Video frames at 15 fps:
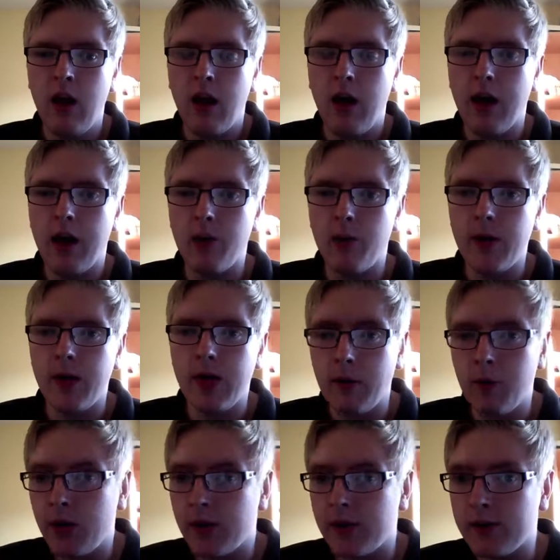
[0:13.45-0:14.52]
The way that I'm
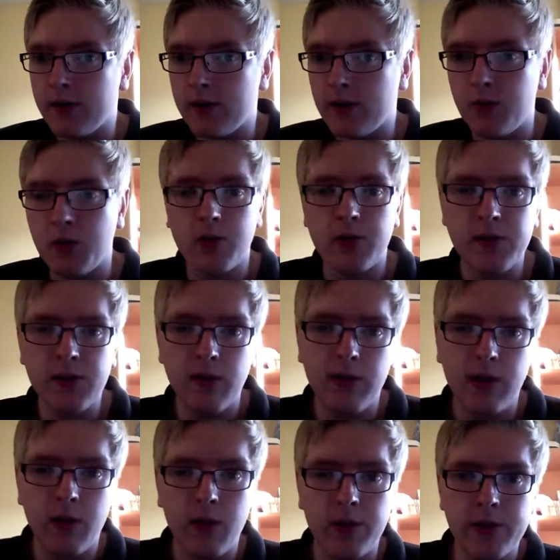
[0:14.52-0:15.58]
working is I'm doing 7
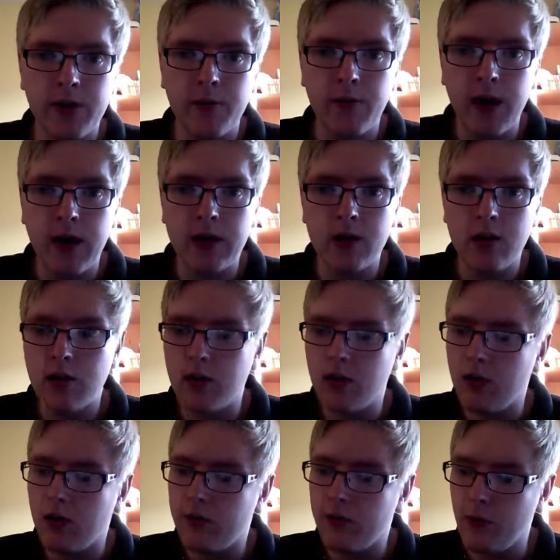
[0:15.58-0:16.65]
hours, I'm 9
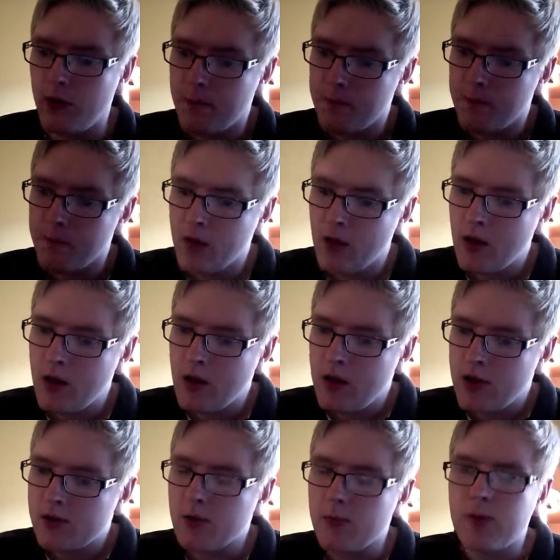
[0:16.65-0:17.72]
till 4,
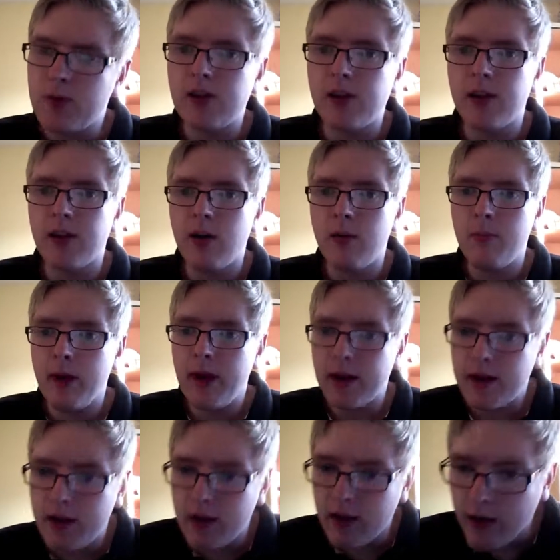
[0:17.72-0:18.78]
so it means that I can come back
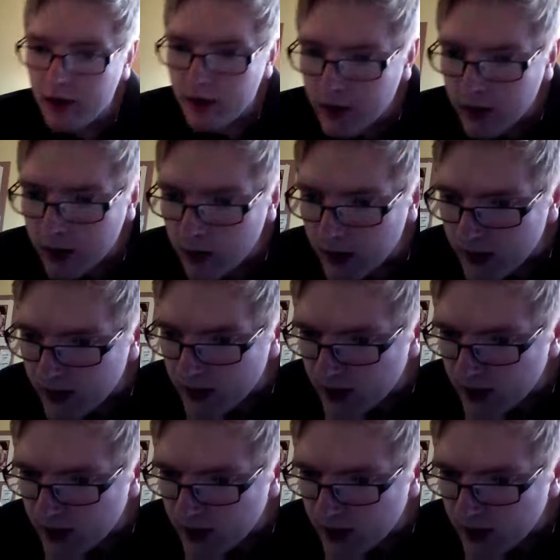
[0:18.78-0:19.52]
here, now it is